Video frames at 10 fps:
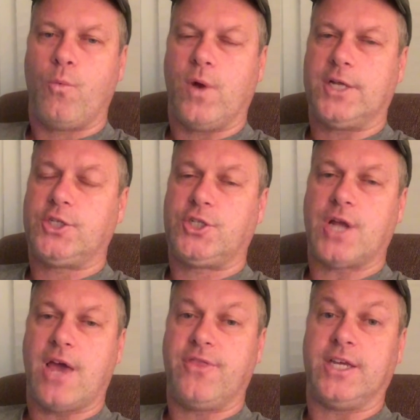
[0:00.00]
which
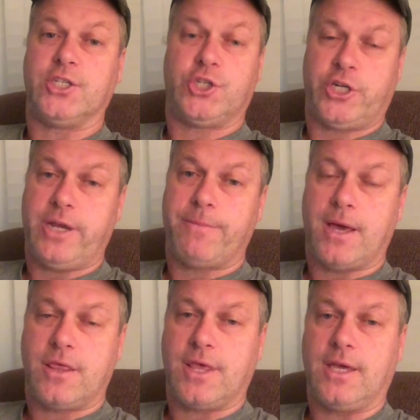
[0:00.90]
I think is cheap.
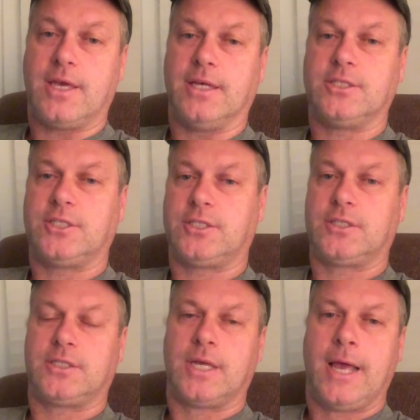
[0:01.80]
I think
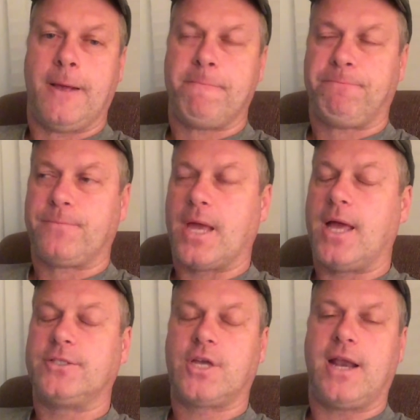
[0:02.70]
it's
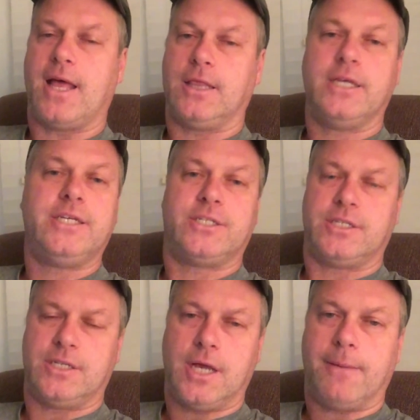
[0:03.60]
going to at
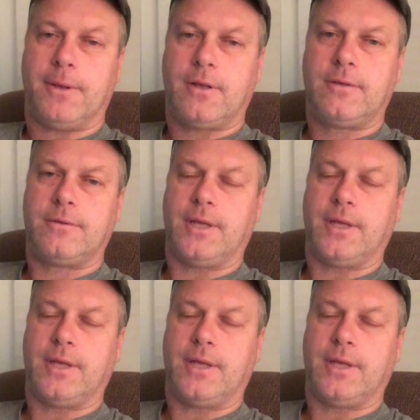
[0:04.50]
least double.